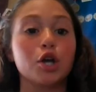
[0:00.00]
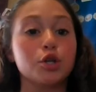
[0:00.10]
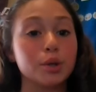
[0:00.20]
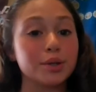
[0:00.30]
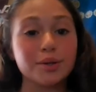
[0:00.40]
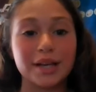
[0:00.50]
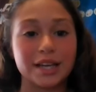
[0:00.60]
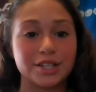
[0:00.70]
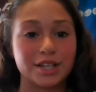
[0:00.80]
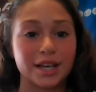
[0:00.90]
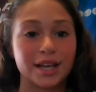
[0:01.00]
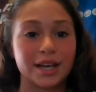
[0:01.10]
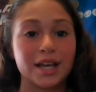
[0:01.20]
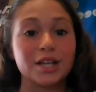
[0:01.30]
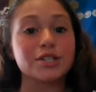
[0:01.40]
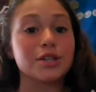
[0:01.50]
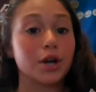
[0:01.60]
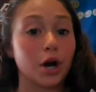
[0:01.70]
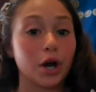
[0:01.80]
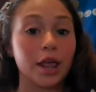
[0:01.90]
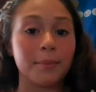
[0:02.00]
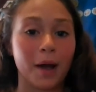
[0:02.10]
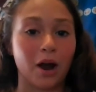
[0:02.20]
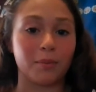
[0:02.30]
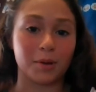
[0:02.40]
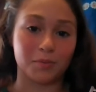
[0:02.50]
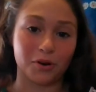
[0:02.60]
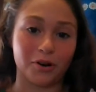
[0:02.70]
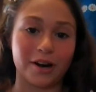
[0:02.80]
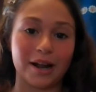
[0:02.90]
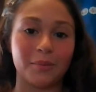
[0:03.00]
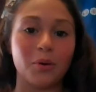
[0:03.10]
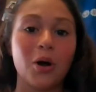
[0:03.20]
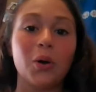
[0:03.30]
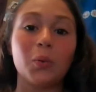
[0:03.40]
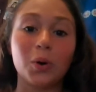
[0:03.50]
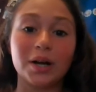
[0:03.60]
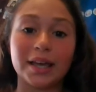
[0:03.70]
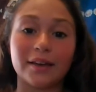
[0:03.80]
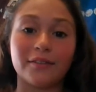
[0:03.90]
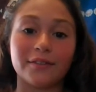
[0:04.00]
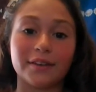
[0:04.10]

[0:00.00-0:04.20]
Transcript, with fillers: Your donation to the Girl Empowerment Program will give